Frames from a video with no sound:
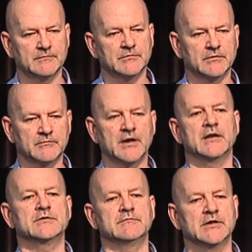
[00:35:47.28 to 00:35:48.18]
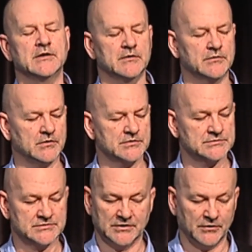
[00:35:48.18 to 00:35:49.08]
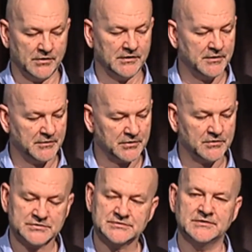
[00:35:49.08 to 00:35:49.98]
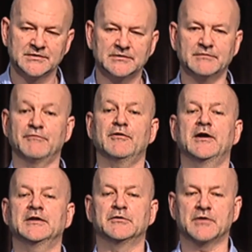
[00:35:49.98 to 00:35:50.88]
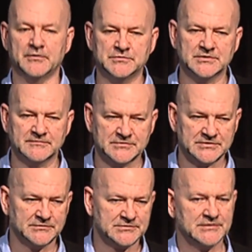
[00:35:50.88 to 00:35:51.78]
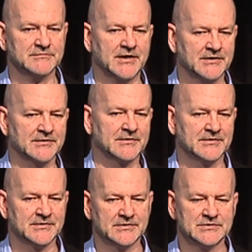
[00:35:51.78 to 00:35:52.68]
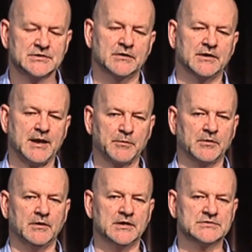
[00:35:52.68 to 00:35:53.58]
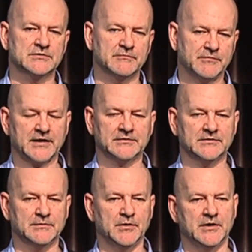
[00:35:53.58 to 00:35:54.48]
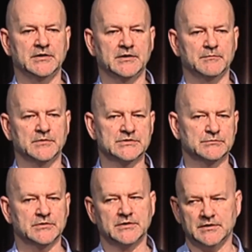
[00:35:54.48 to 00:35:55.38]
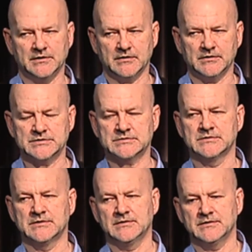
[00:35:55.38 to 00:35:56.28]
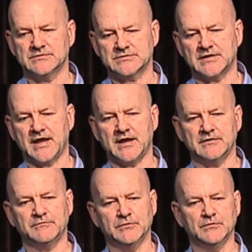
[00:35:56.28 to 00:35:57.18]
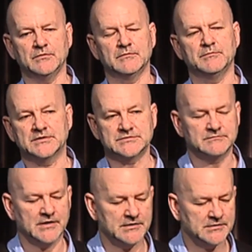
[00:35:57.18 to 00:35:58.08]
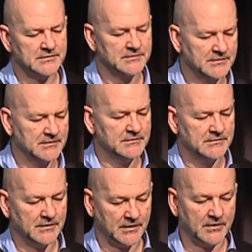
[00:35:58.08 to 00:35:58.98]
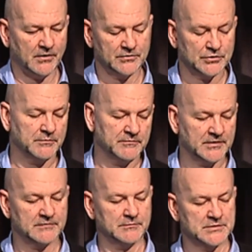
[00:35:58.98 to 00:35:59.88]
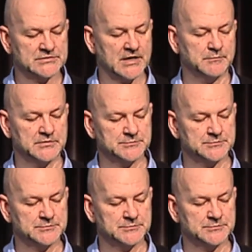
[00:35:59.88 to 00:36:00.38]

for a relatively low cost, a lot lower cost than flying your own geophysical survey. So capitalise on the fact that the mining companies are working in areas, just add a few bits of data on top of it from a state